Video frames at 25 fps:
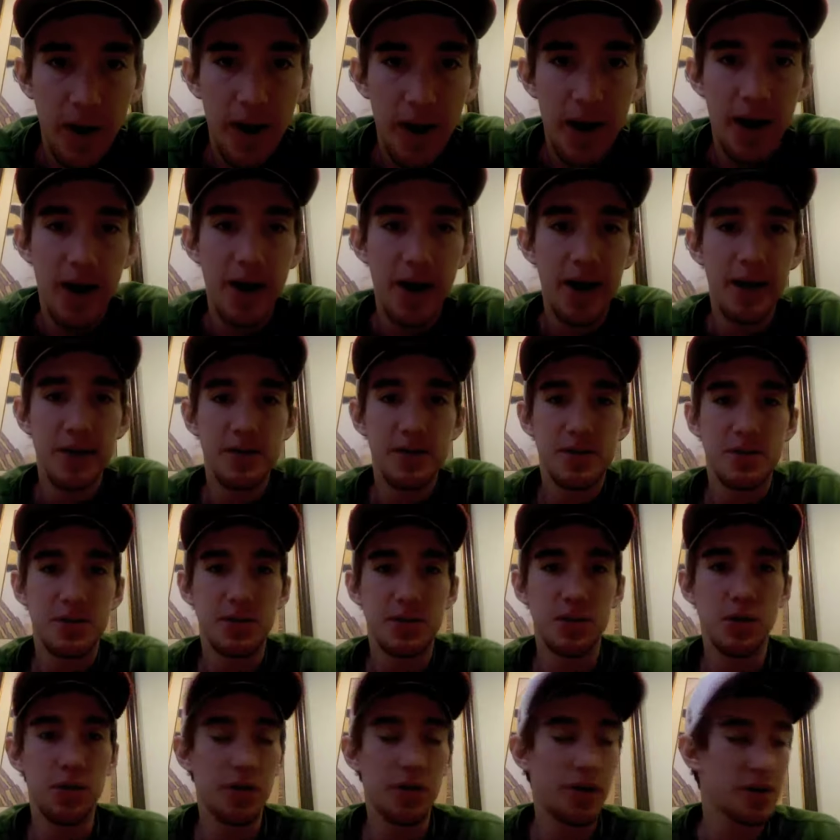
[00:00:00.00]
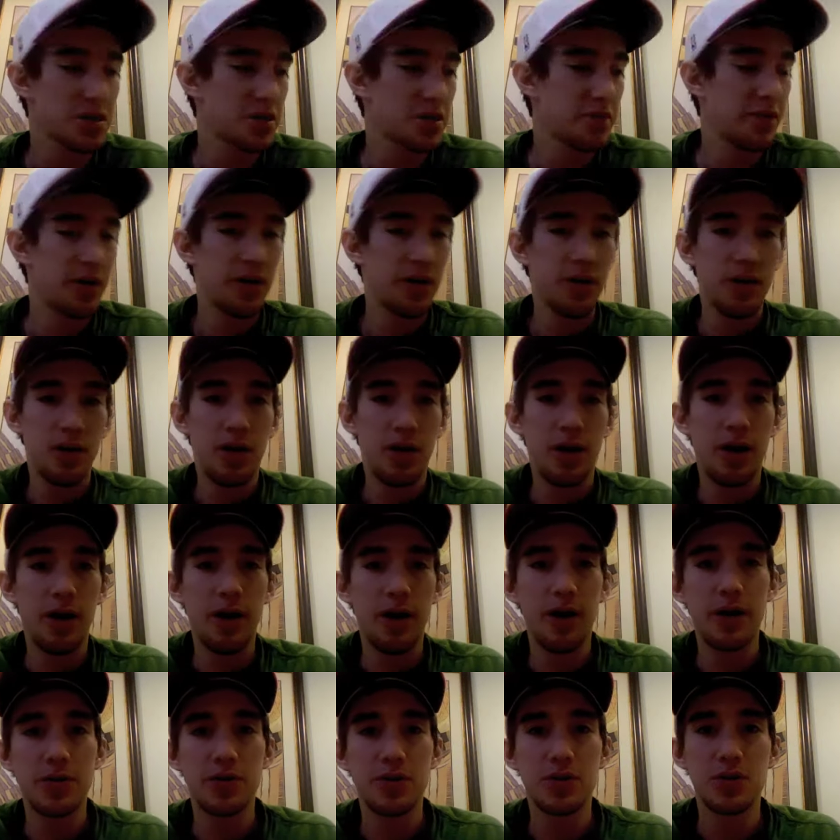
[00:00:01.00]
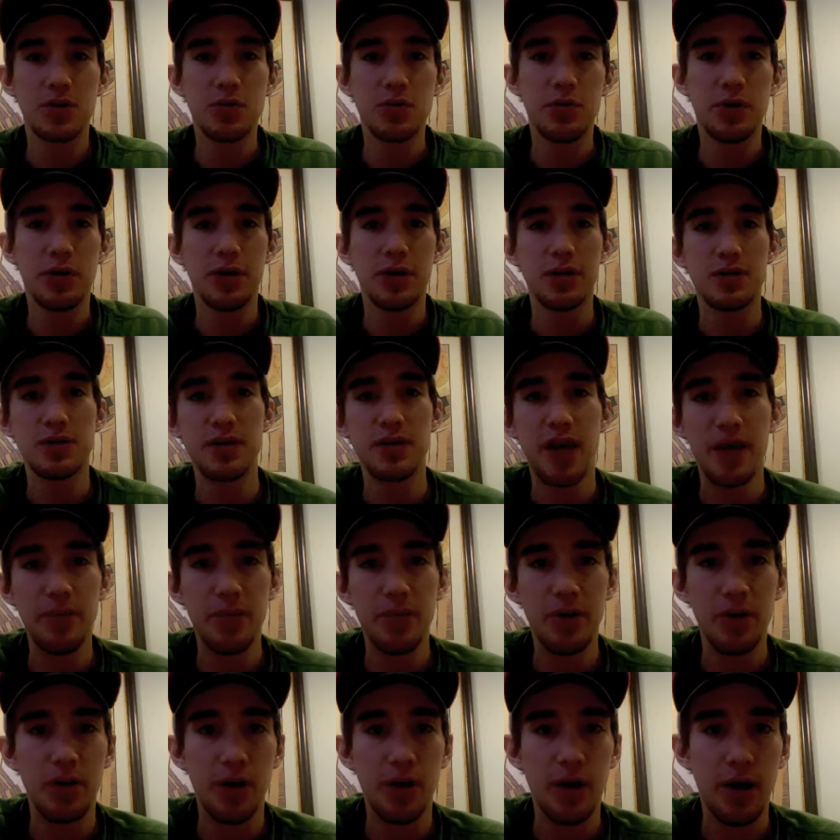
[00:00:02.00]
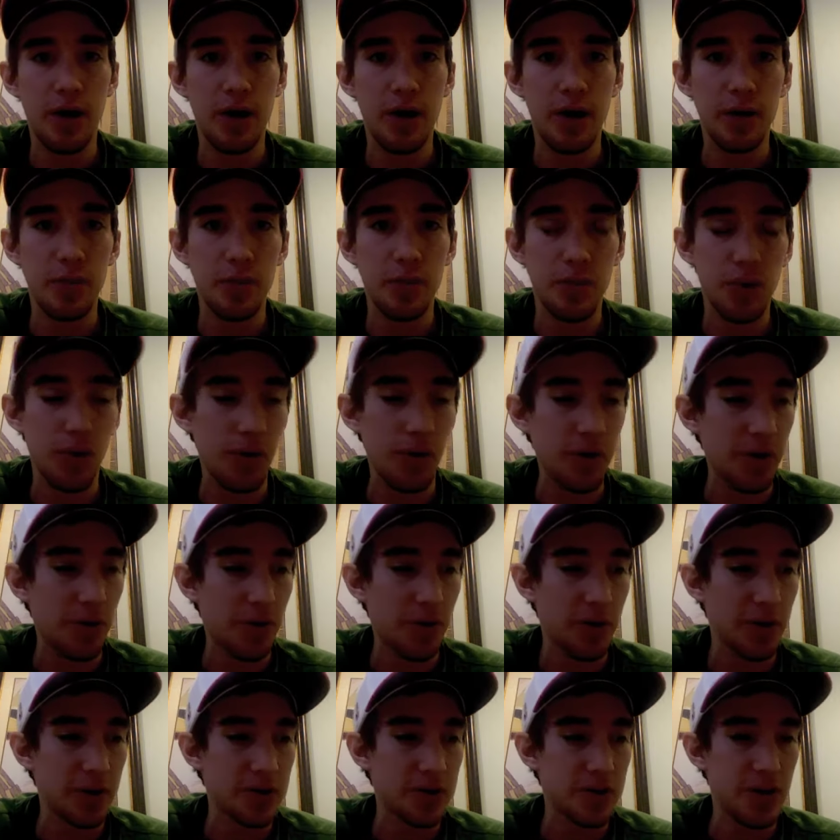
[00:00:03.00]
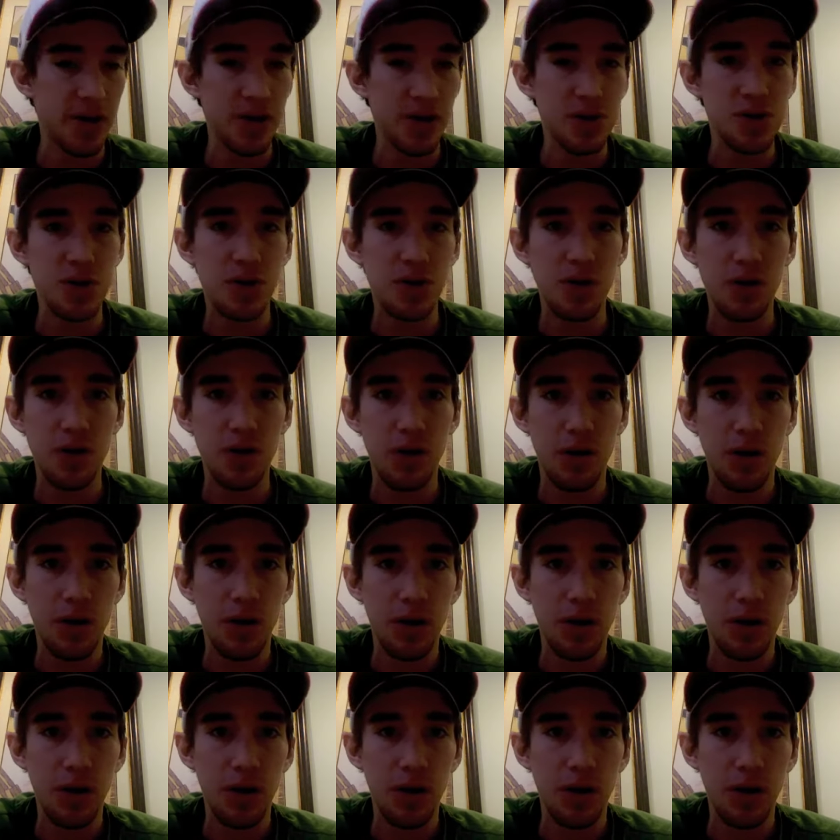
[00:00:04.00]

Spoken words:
Hi, this is Tony Escobar, just doing an assignment on employee orientation.